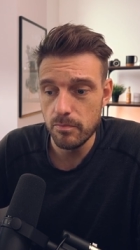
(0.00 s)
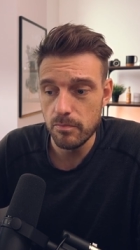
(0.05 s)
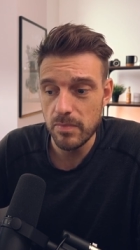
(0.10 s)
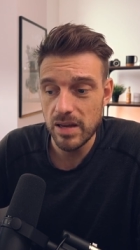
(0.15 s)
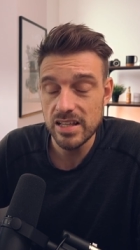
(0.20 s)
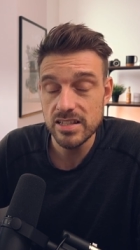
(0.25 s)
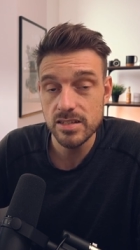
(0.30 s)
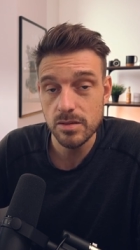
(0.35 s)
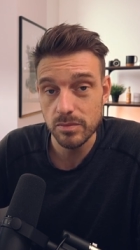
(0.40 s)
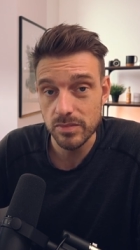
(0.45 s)

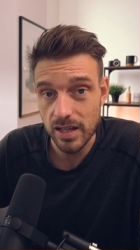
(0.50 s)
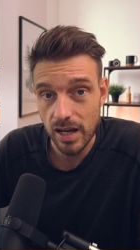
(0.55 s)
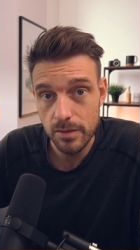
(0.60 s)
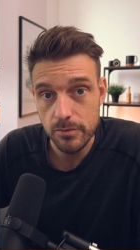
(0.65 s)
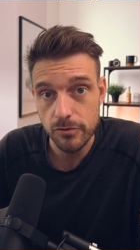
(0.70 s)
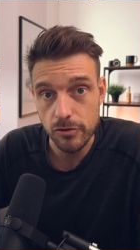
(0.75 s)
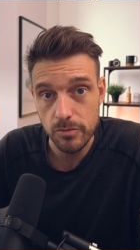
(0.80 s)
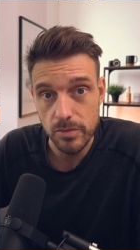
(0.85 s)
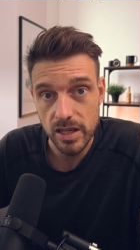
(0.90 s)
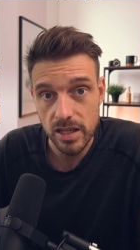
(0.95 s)
made some
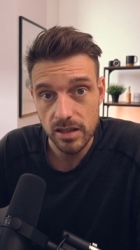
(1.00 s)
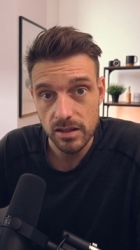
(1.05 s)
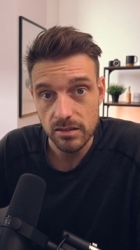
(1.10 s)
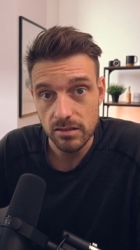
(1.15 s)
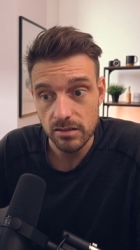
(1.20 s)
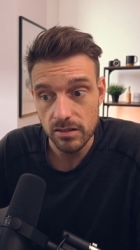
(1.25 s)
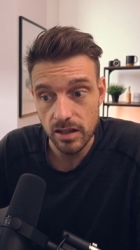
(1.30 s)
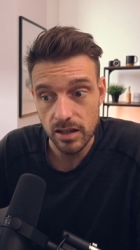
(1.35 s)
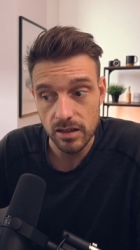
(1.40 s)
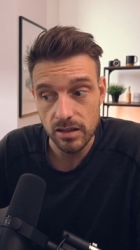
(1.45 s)
time for me.
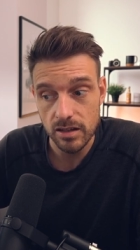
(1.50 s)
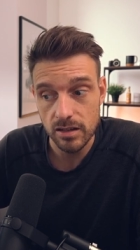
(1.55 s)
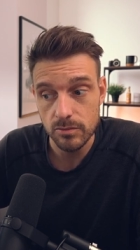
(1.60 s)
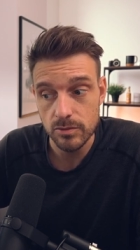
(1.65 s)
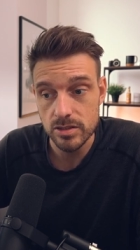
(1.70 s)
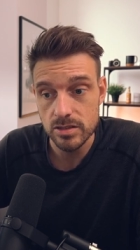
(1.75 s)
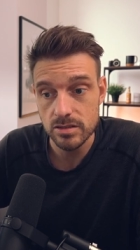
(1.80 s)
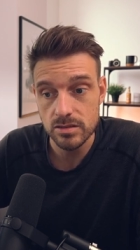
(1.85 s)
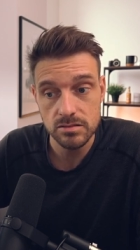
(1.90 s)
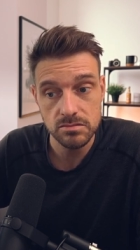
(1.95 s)
Like I
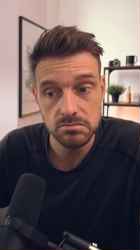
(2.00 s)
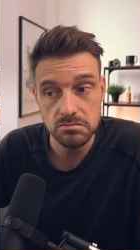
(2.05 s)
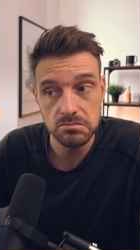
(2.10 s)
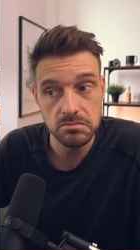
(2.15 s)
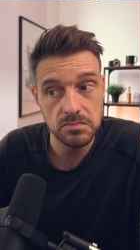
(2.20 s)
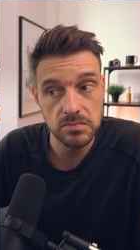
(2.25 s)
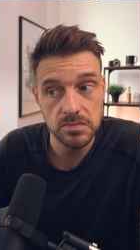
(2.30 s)
was,